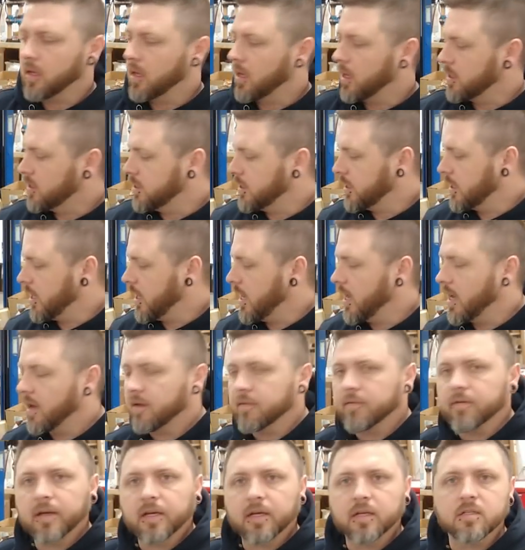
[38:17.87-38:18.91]
I think I
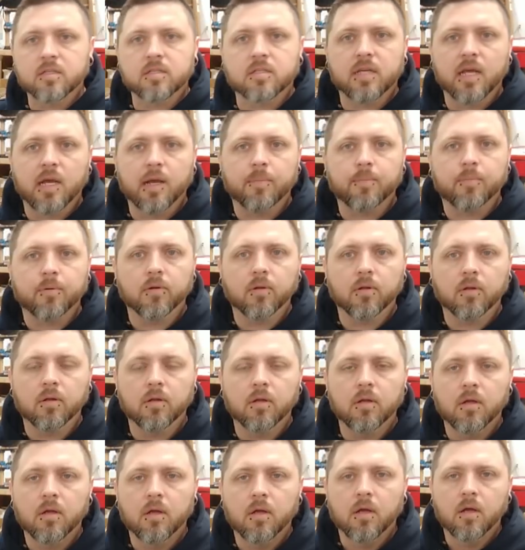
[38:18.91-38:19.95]
have like a
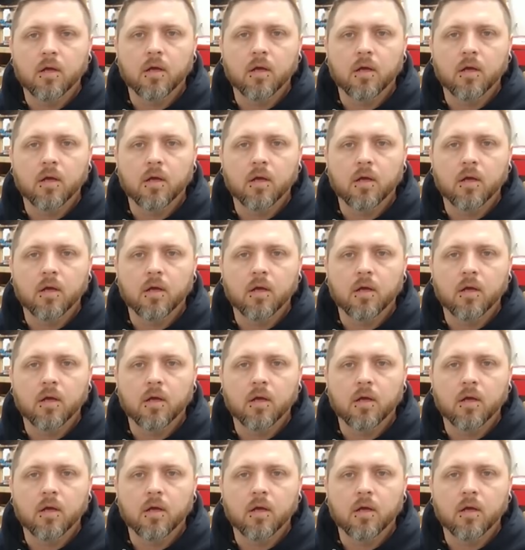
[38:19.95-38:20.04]
sample